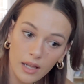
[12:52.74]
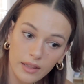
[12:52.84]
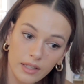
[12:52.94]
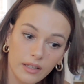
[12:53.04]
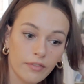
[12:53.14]
I
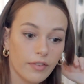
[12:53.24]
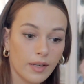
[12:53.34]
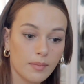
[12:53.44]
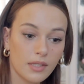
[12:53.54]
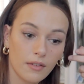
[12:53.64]
think it
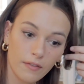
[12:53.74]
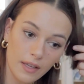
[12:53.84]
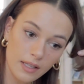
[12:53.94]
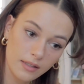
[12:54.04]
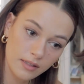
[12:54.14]
frames the
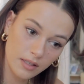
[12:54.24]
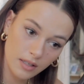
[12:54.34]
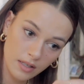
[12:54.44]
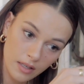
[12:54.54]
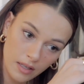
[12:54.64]
face
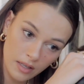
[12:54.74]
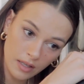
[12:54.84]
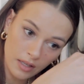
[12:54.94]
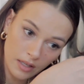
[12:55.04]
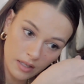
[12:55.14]

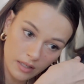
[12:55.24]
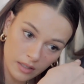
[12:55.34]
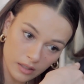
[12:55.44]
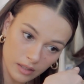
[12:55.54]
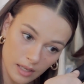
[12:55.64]

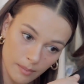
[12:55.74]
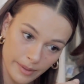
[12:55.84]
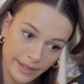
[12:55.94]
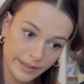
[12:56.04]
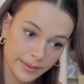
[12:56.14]
a lot
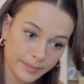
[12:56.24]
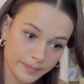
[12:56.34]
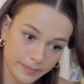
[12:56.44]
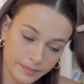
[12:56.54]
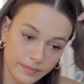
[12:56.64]
better.
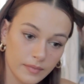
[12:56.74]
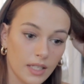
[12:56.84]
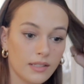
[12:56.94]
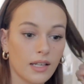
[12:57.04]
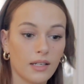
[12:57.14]

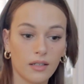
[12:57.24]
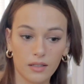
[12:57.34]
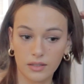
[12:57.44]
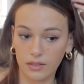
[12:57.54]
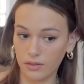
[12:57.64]
It's kind of
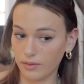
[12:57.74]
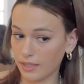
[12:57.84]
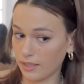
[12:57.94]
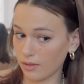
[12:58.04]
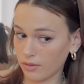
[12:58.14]
hard to do
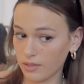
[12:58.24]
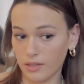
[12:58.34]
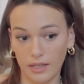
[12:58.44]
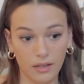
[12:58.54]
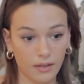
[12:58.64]
right now
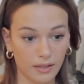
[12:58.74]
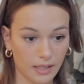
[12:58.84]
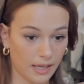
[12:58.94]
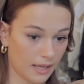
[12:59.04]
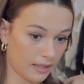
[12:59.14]
because I
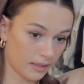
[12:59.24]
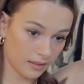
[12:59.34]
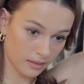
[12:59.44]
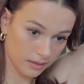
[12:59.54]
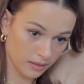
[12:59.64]
already had
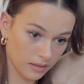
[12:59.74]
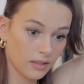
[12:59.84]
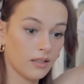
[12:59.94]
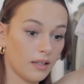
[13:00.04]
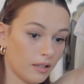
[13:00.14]
it
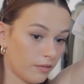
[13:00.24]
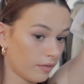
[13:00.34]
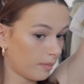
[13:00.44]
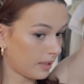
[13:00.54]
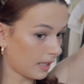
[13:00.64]

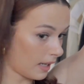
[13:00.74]
flipping